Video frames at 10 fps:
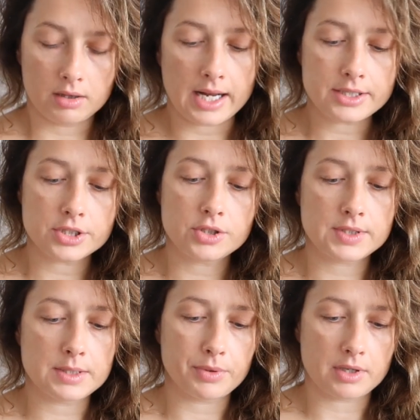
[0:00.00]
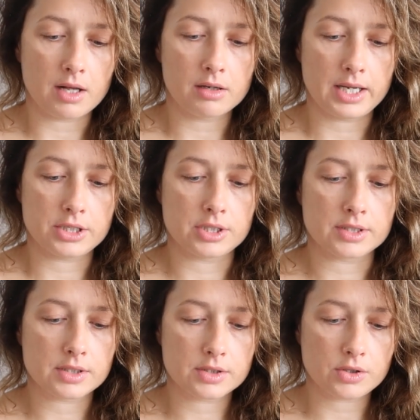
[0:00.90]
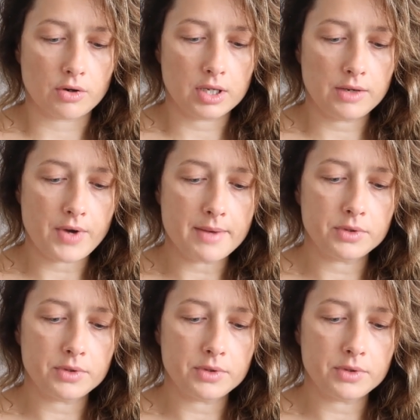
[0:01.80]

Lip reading: Let's just do simple calculations. So if I'm